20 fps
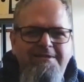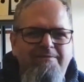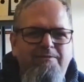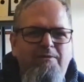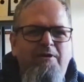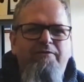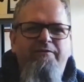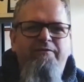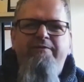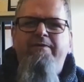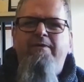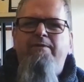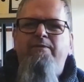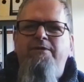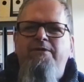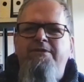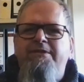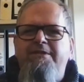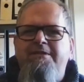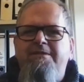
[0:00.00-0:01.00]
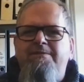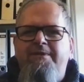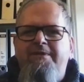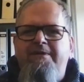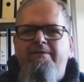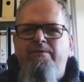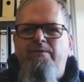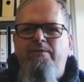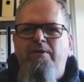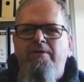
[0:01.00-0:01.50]
involved, if there was a
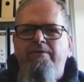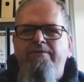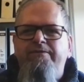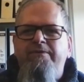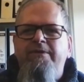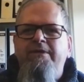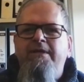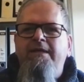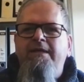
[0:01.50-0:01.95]
discipline involved.